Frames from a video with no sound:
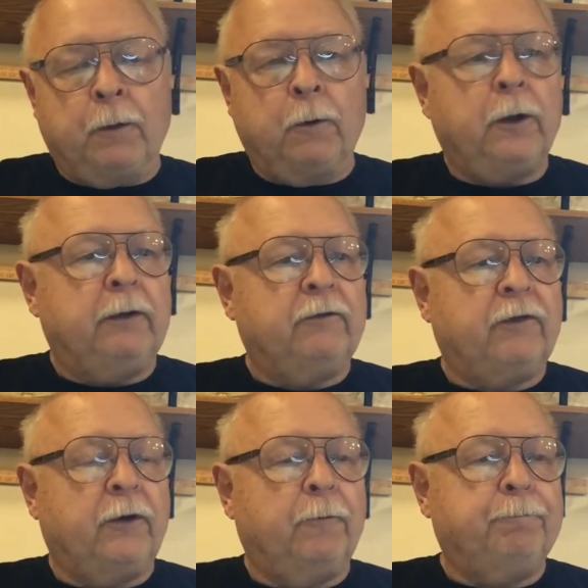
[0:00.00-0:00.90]
All right,
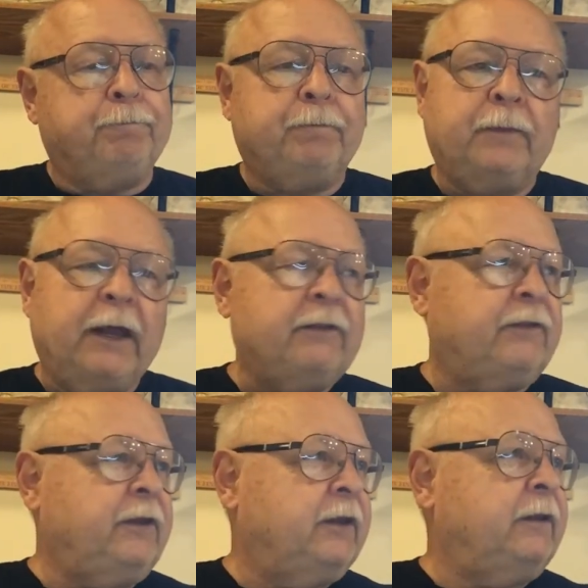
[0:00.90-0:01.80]
so that's
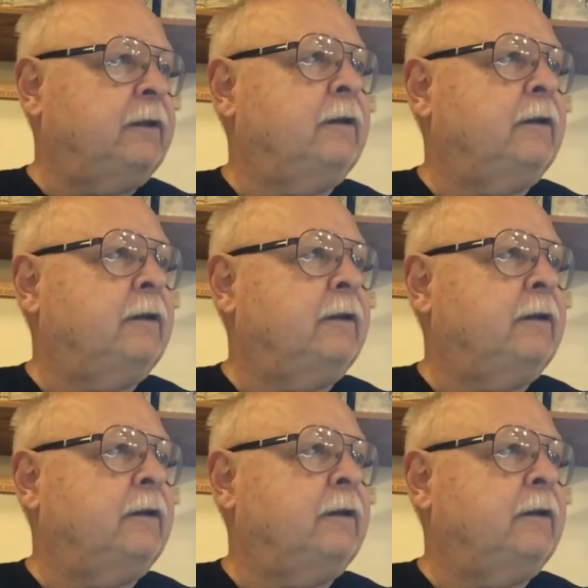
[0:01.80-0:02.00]
it.